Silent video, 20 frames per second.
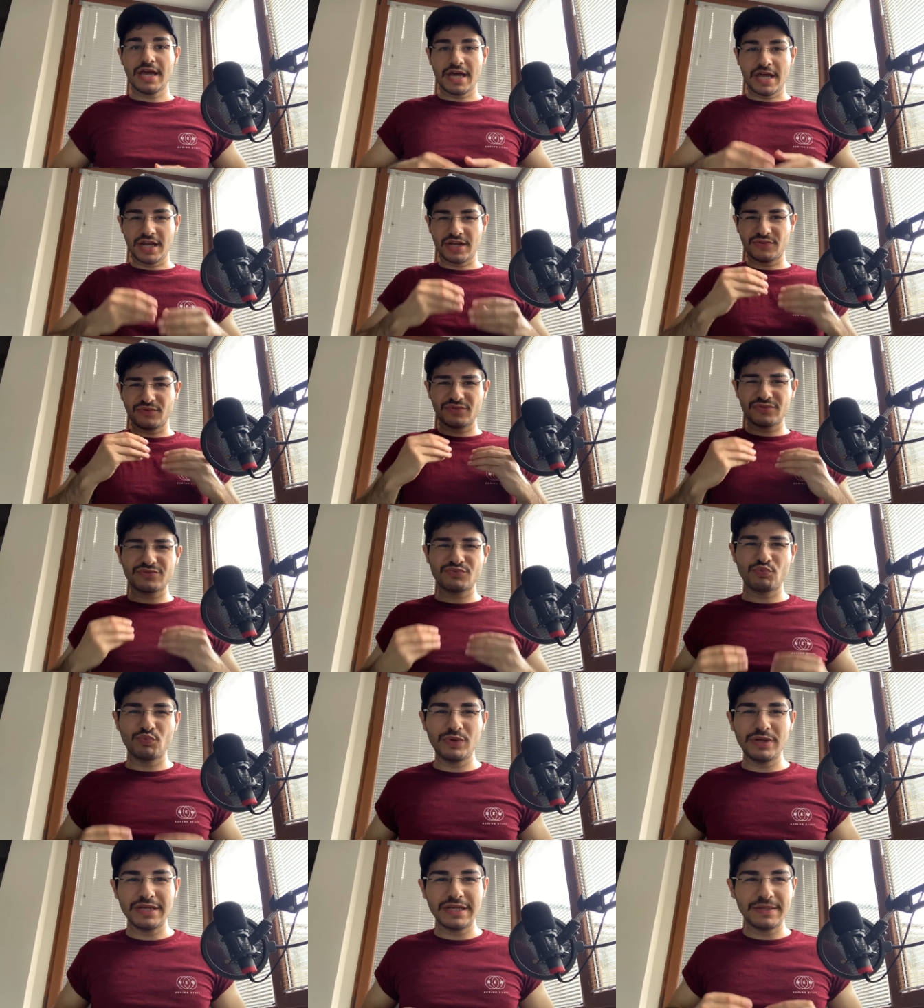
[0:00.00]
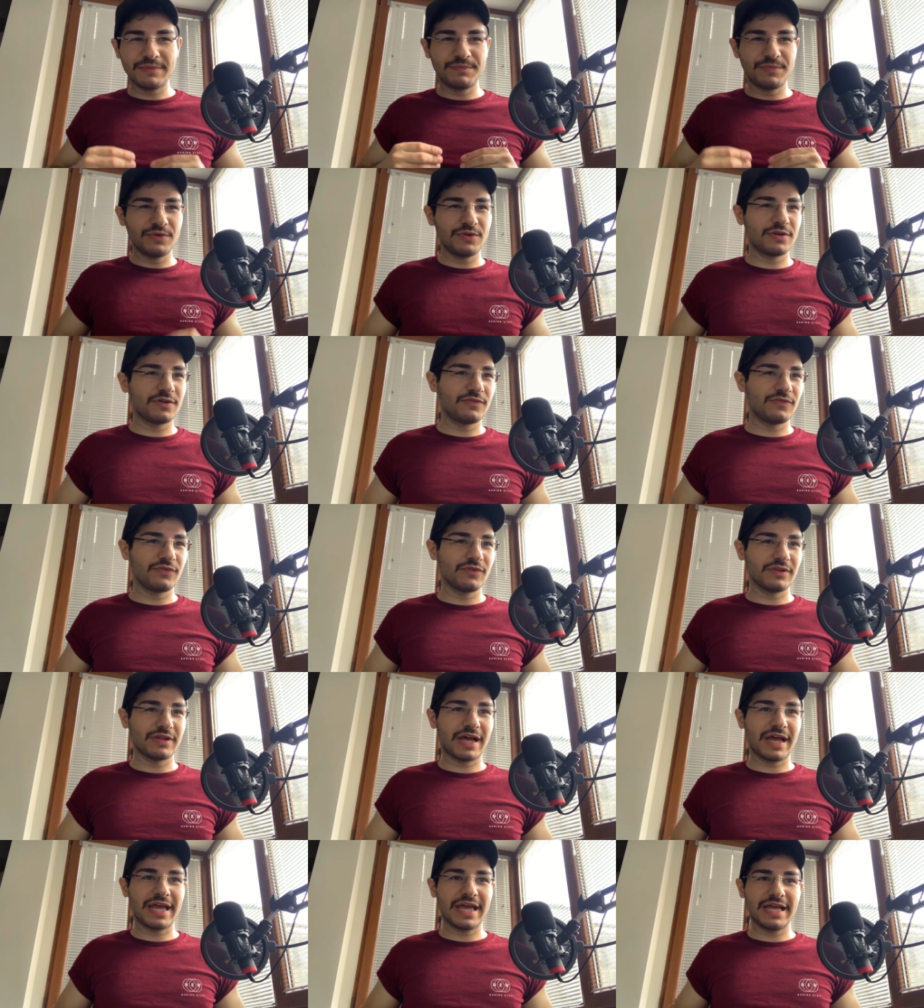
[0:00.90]
and it looks really
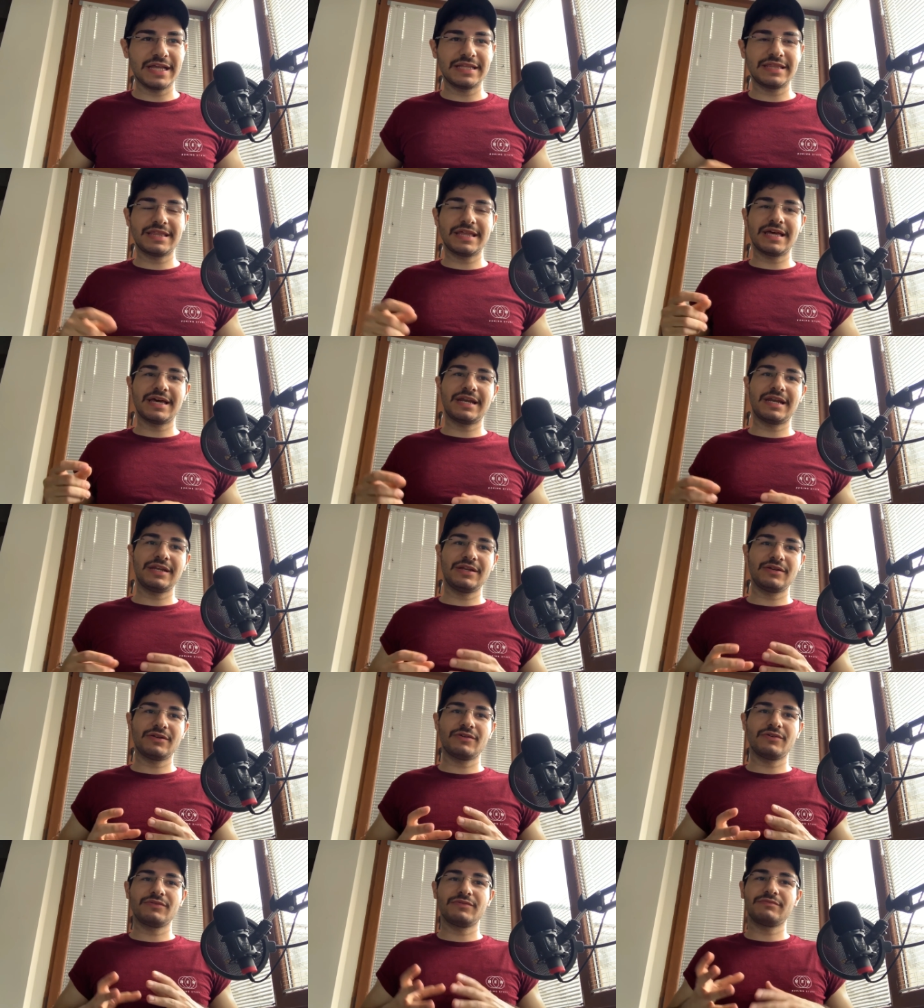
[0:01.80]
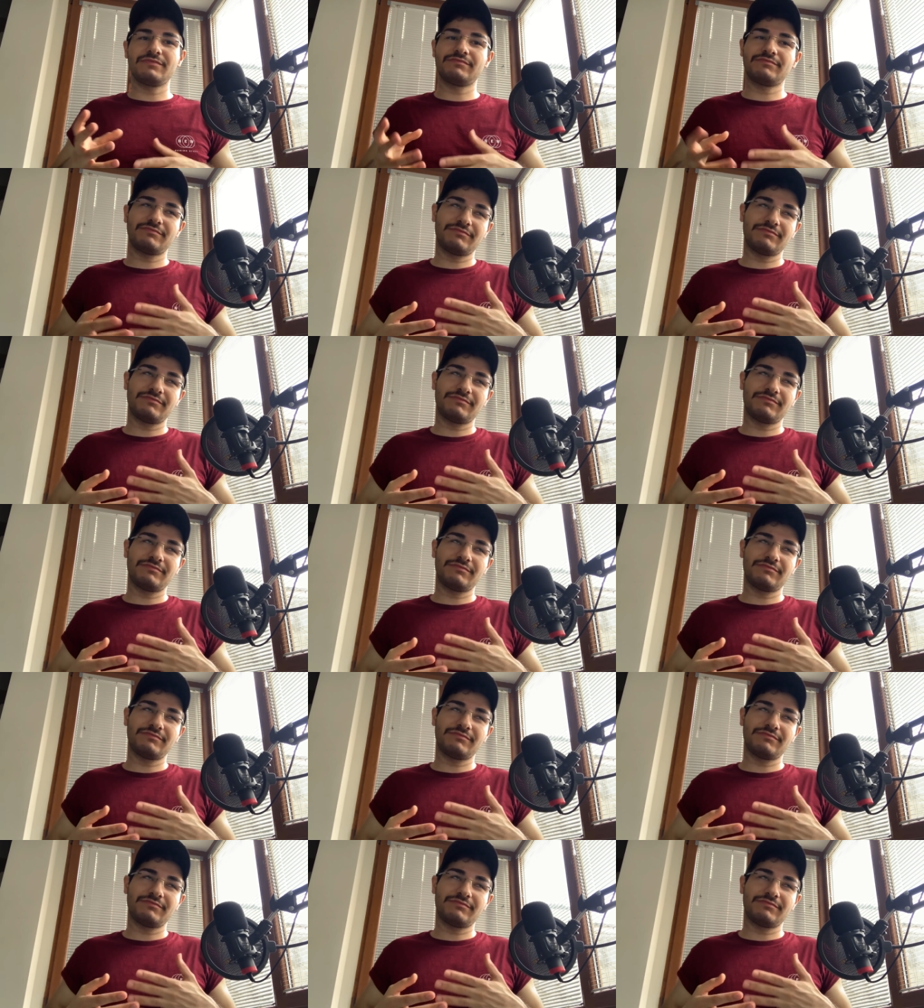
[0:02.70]
beautiful. I hate that, you know,